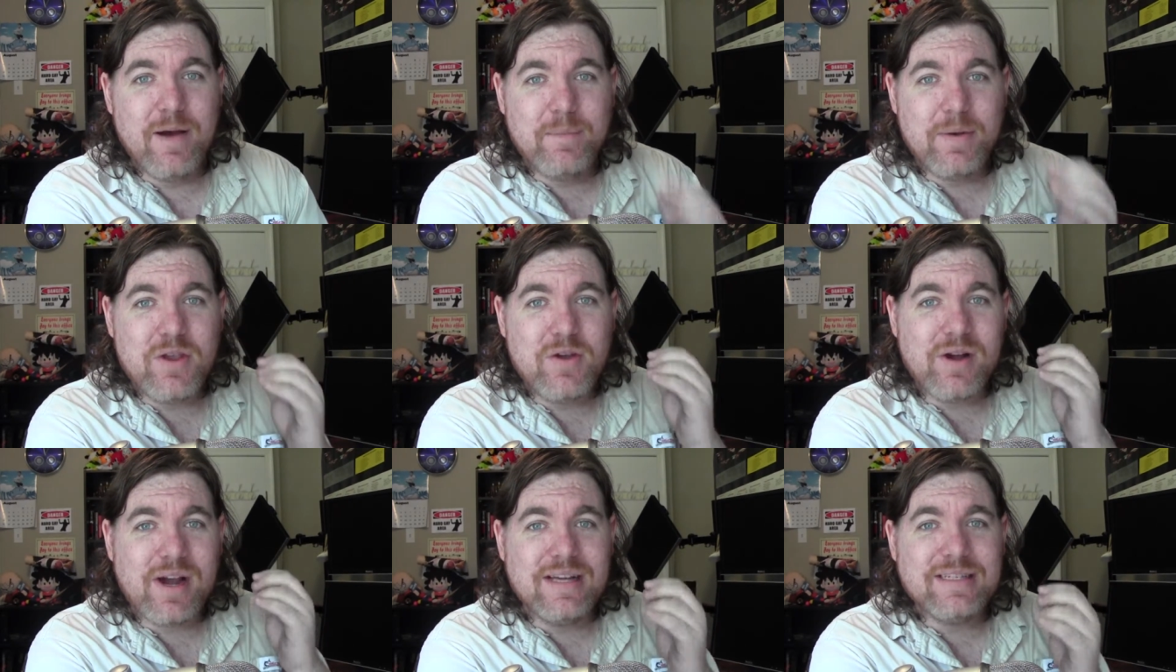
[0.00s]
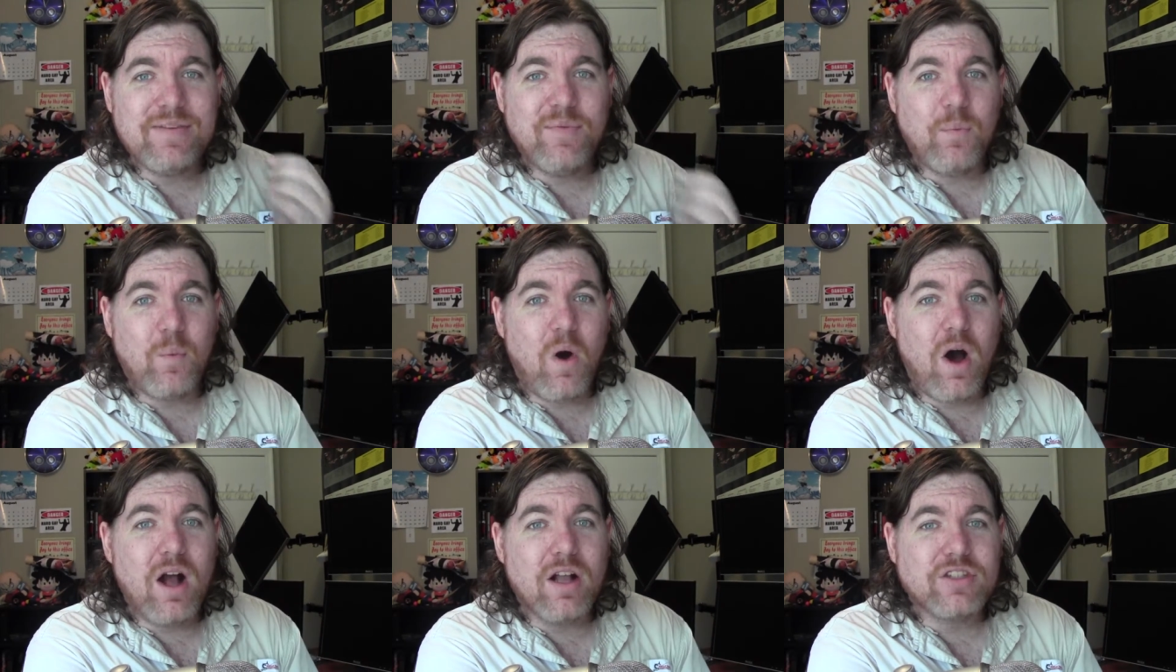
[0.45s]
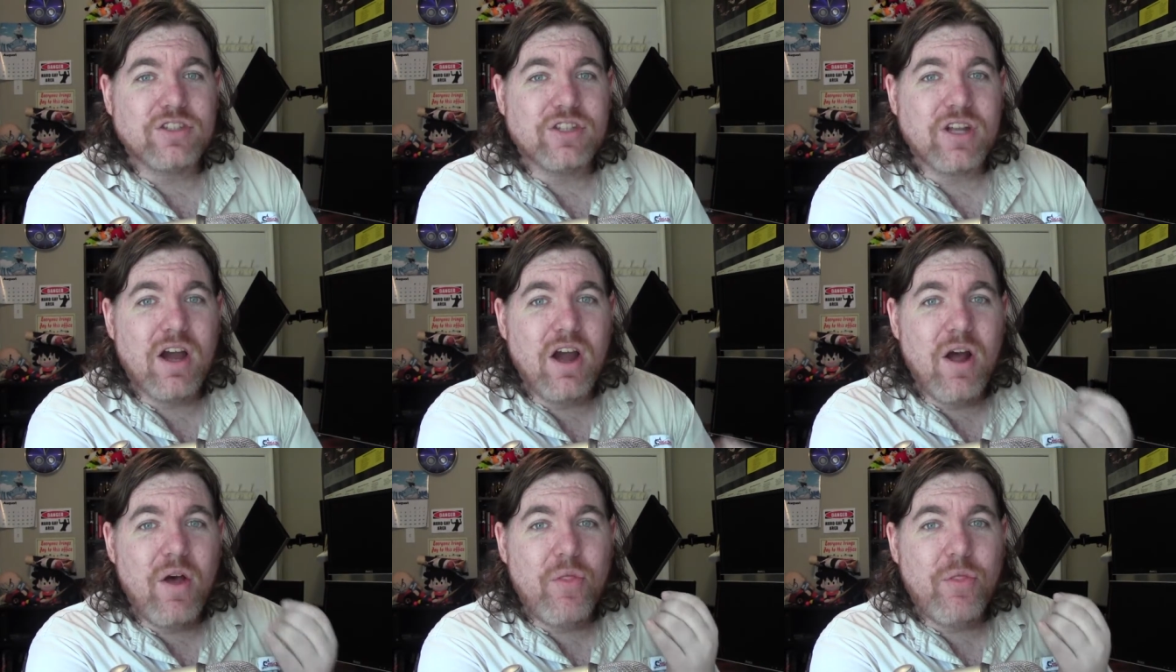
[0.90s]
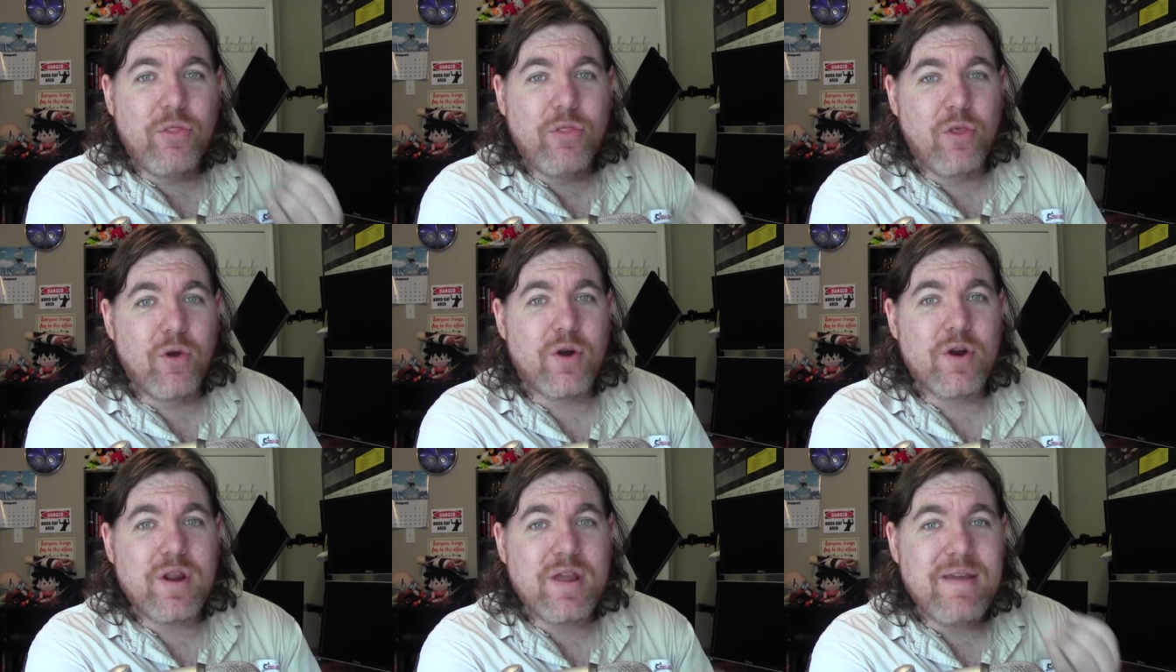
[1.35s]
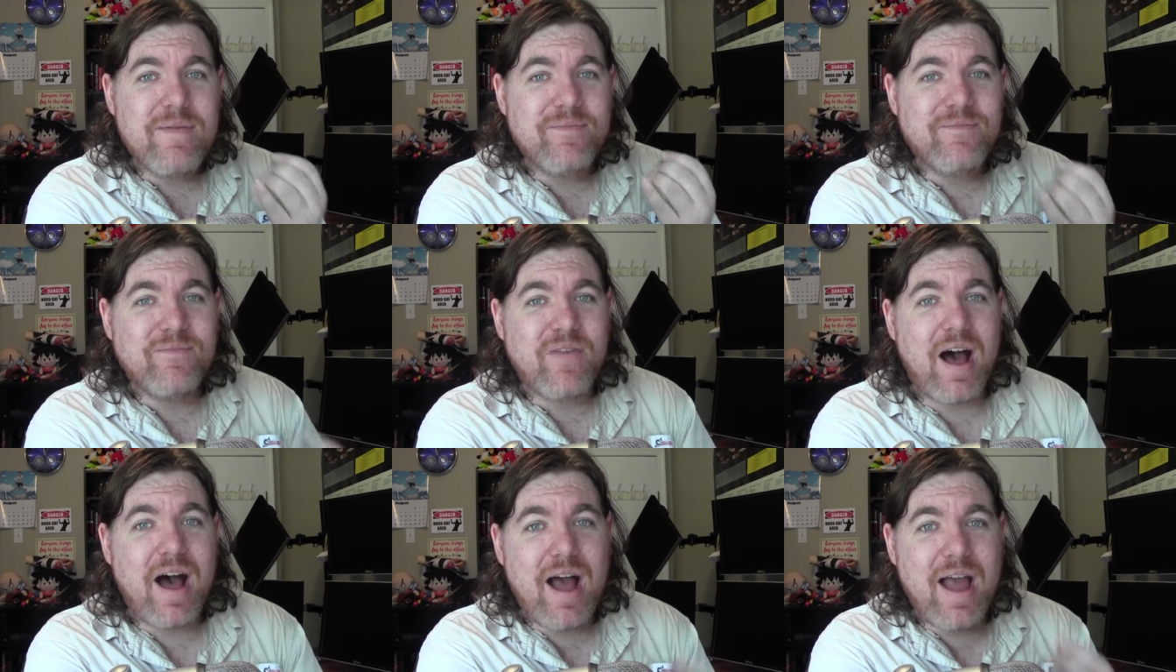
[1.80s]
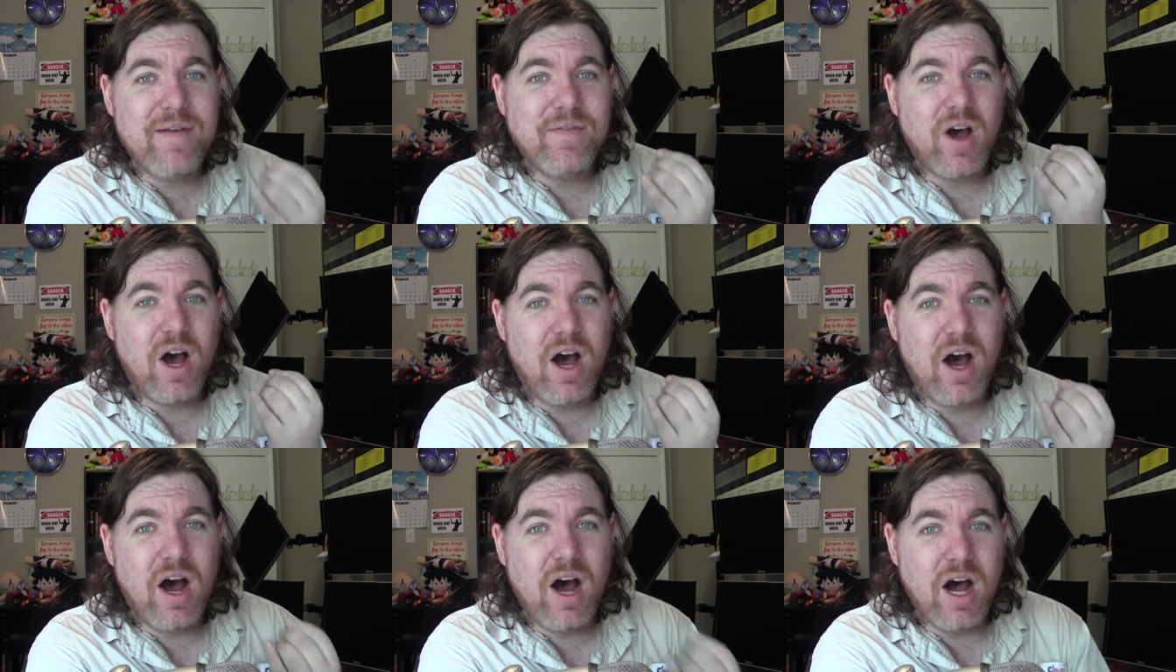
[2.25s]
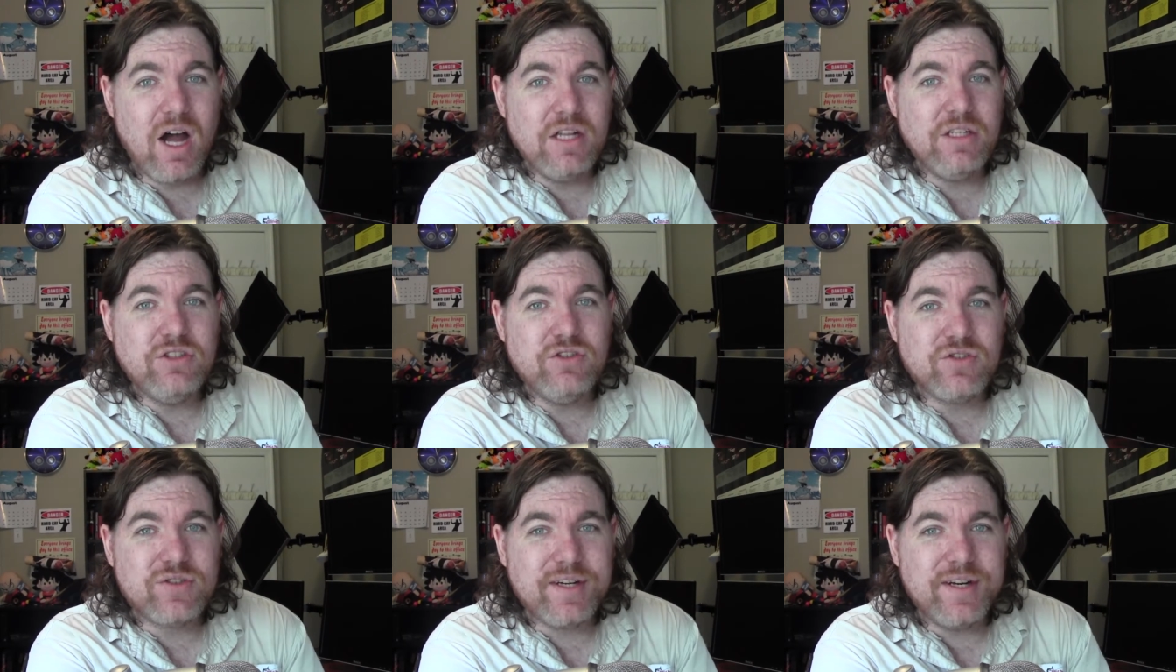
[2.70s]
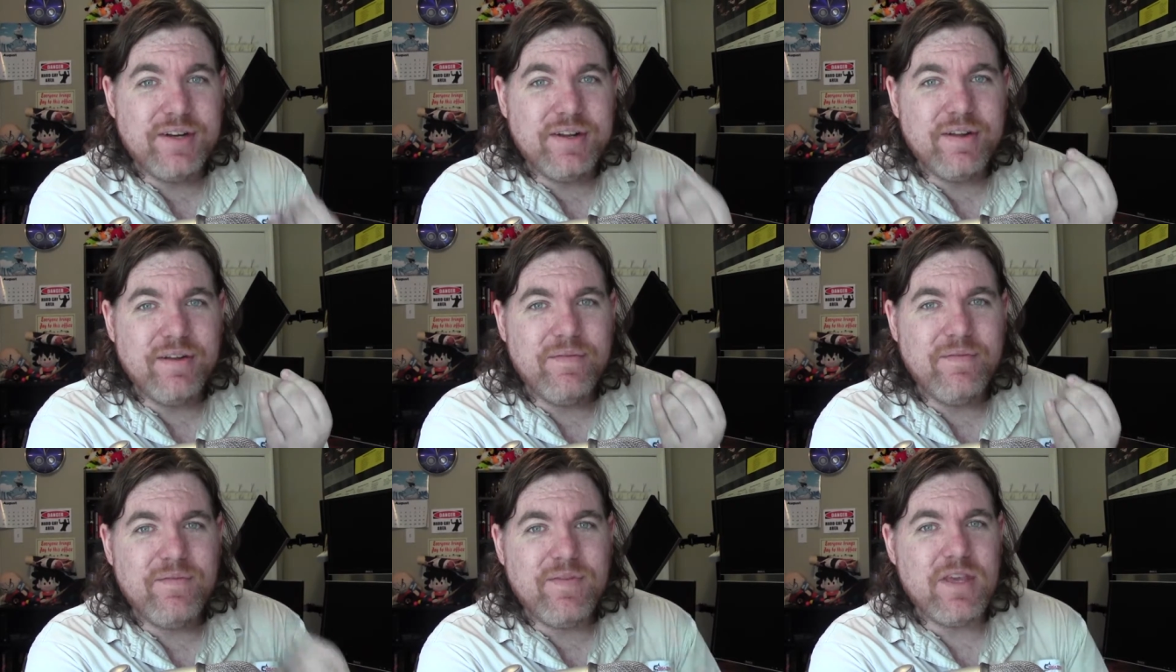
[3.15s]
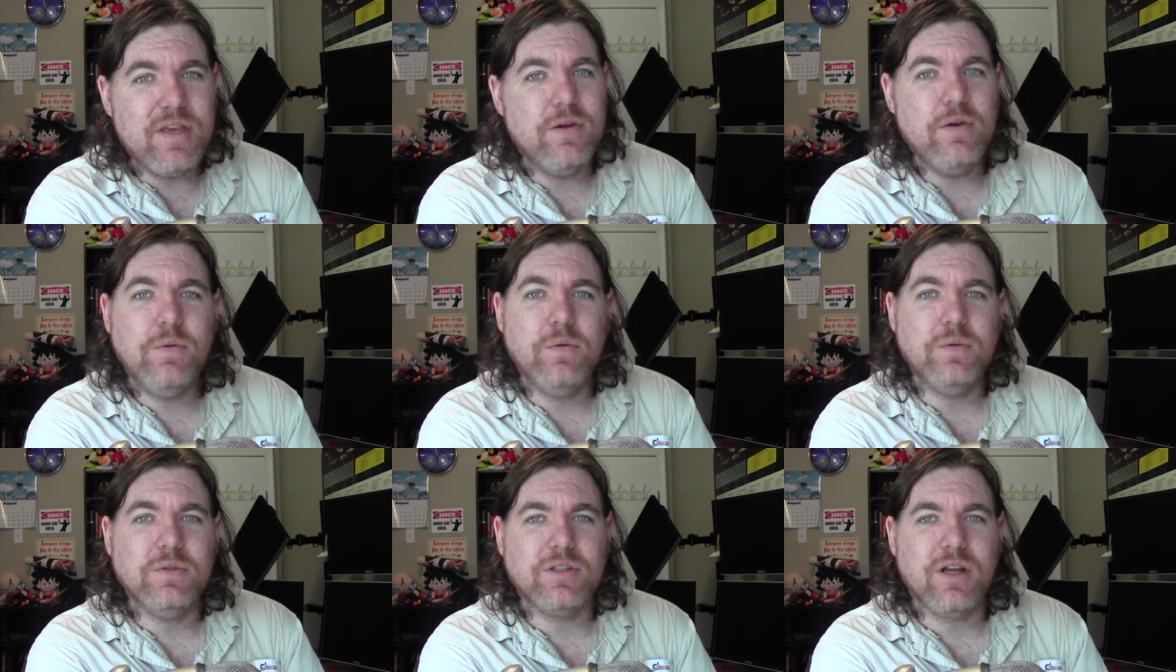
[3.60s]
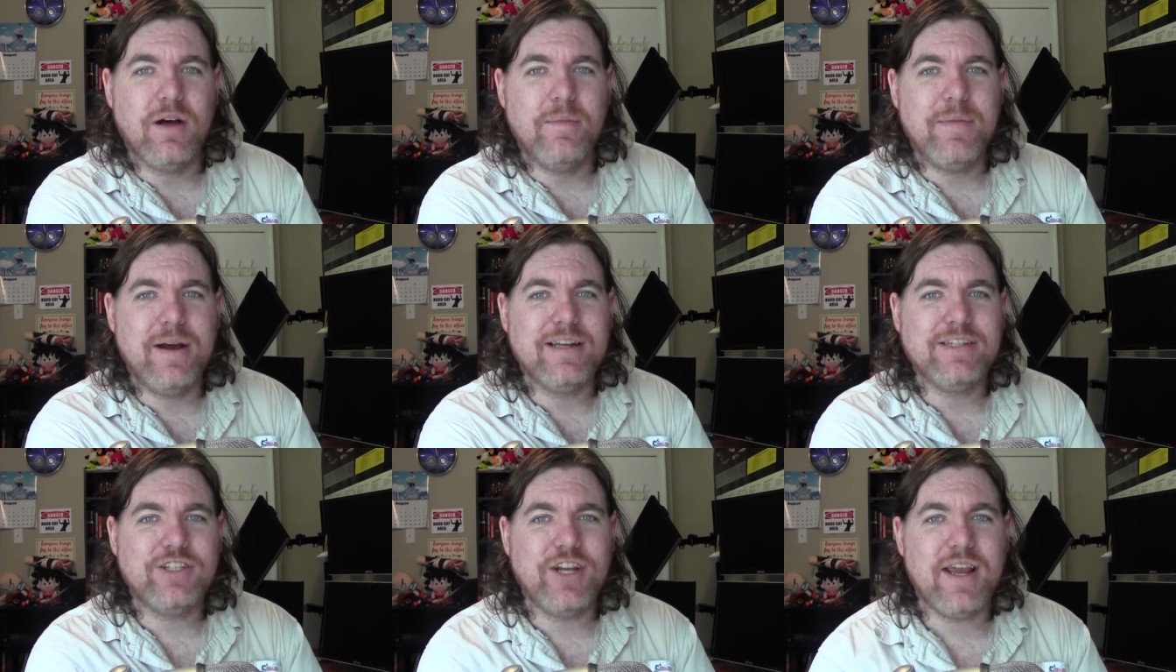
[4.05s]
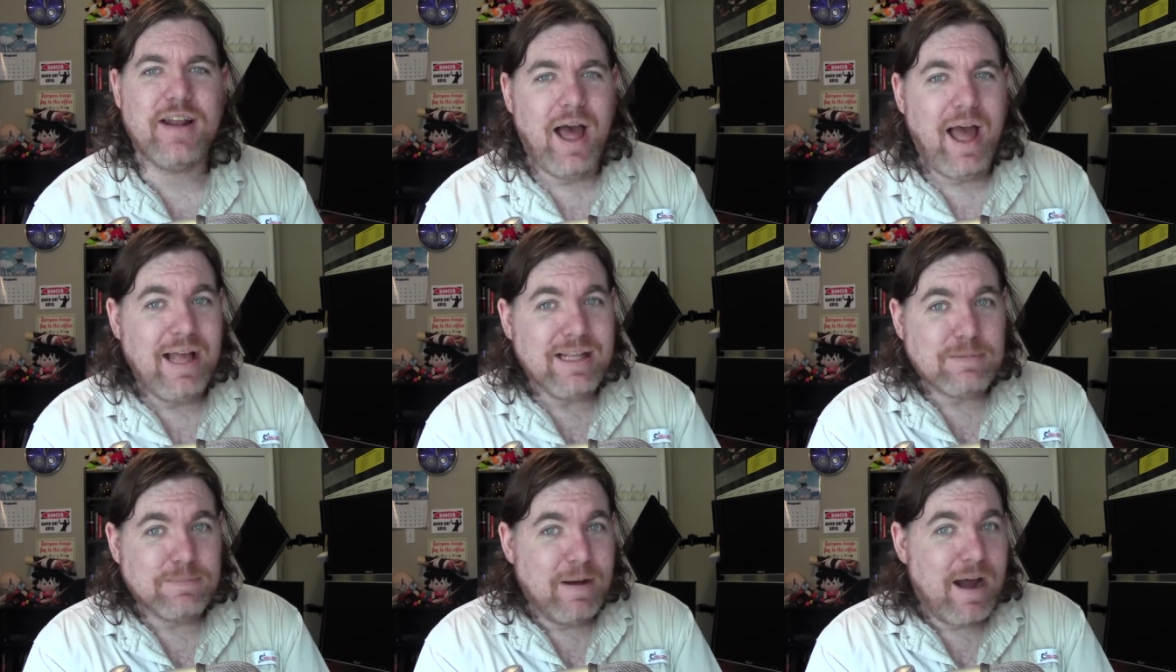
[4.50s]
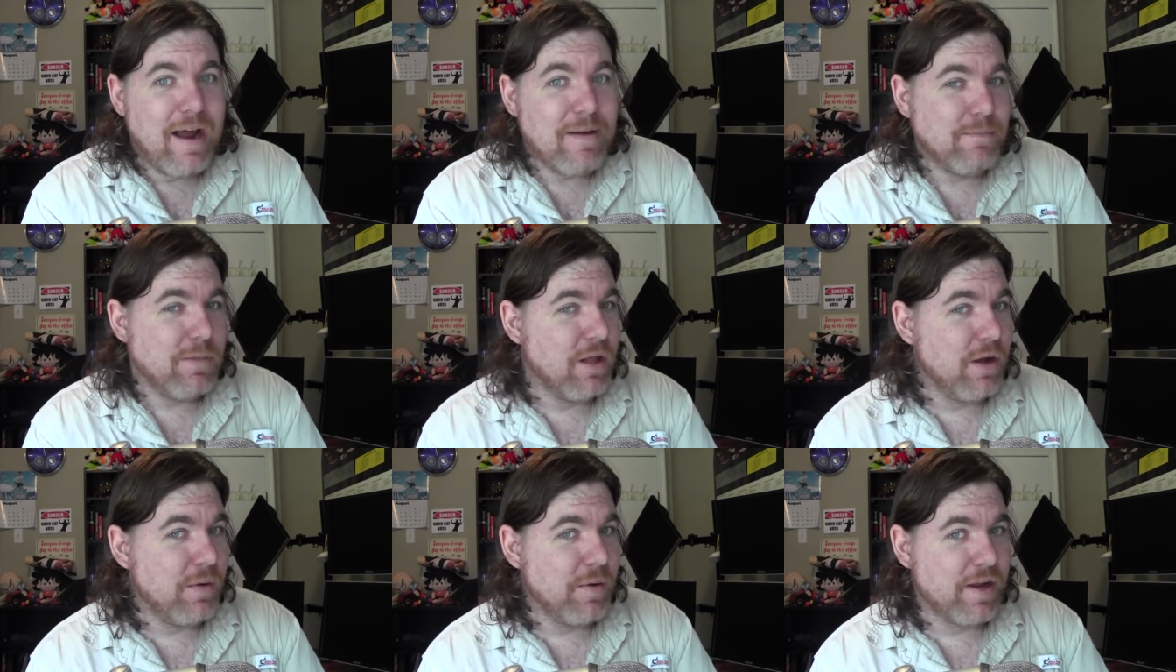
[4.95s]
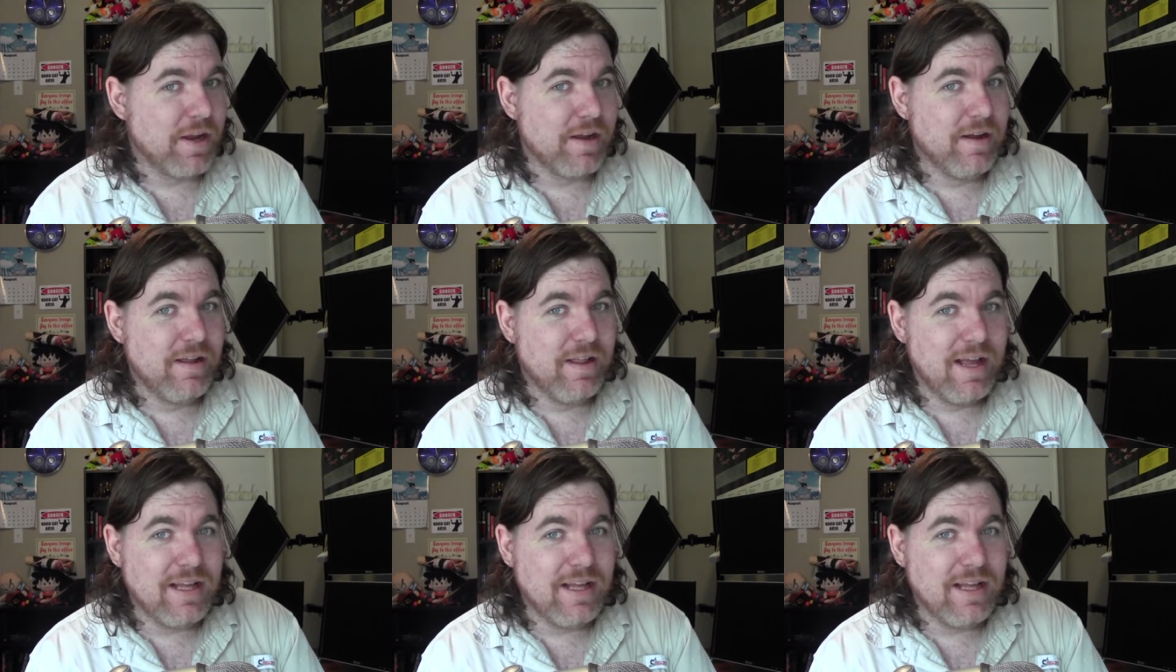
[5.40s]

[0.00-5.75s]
but you guys have watched 3,500 views on my channel. That's mind blowing.